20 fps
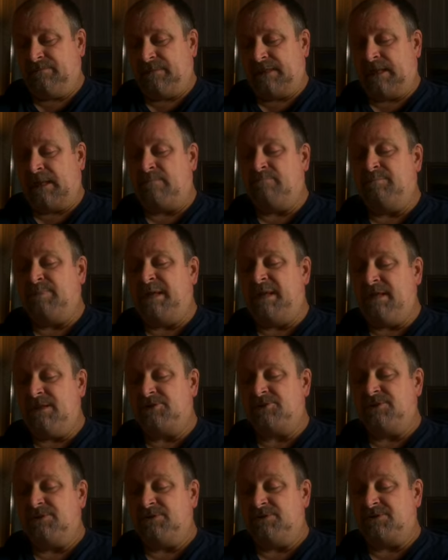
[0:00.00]

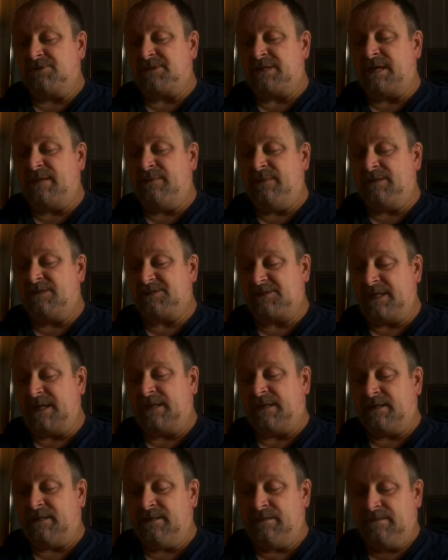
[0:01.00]
Impatience in the
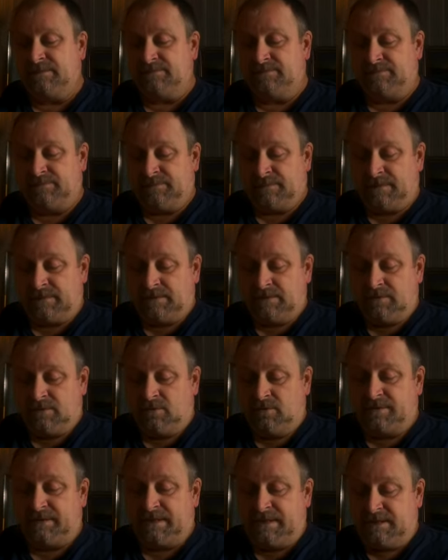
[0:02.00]
sick
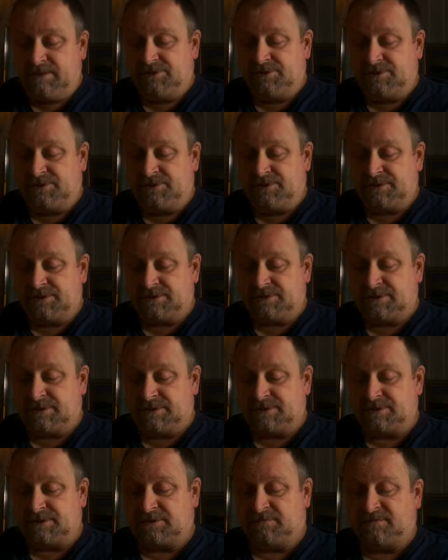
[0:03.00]
occasions
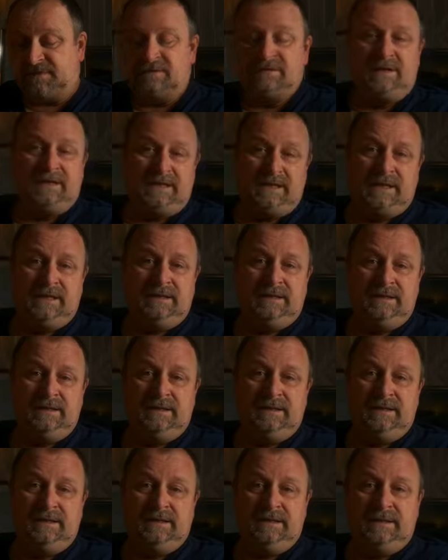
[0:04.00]
severity
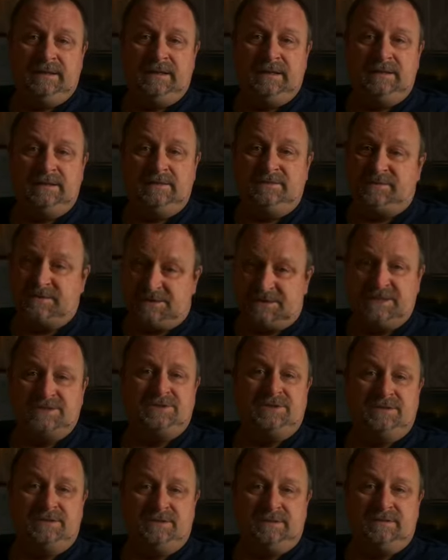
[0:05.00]
in the
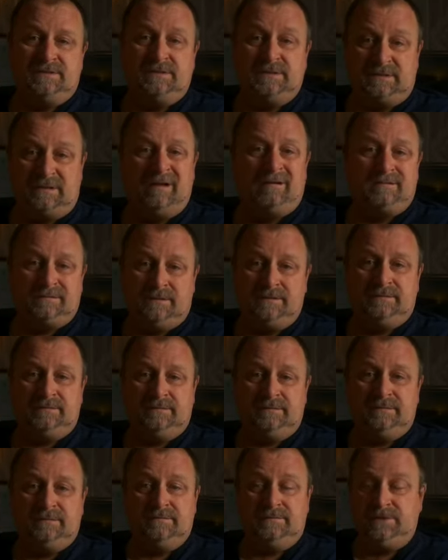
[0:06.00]
physician, the doctor.
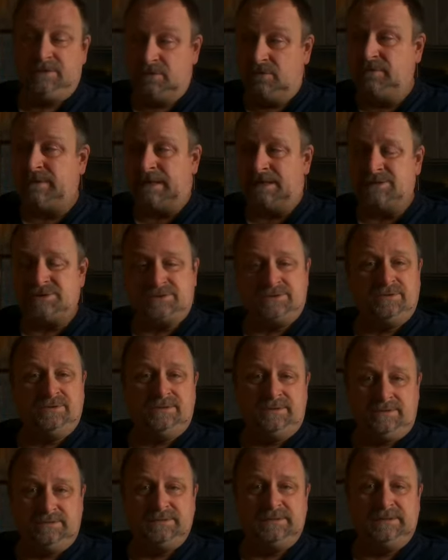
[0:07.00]
You know that's true,
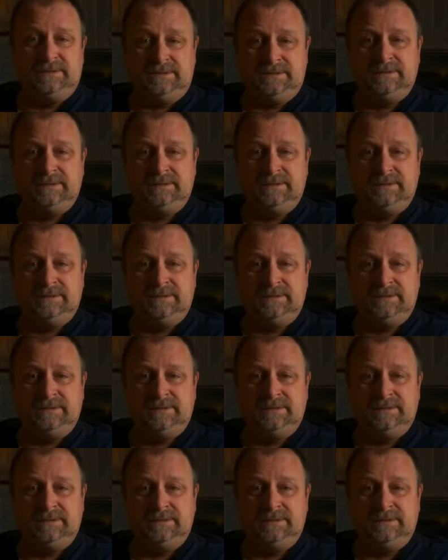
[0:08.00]
don't you?